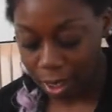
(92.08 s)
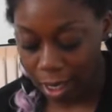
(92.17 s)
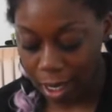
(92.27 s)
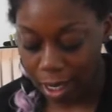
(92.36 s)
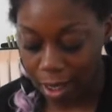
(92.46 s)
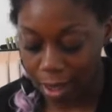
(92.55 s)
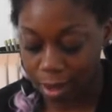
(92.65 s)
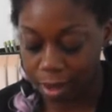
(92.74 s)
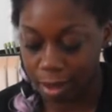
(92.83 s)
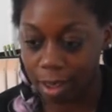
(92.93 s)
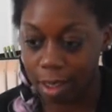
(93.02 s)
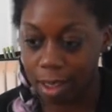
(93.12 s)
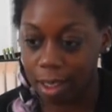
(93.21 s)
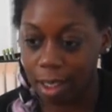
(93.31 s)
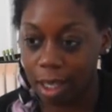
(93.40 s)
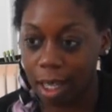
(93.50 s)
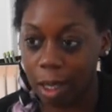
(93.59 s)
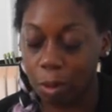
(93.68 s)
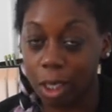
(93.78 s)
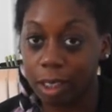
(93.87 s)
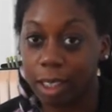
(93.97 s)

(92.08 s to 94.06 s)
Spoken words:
and I wanted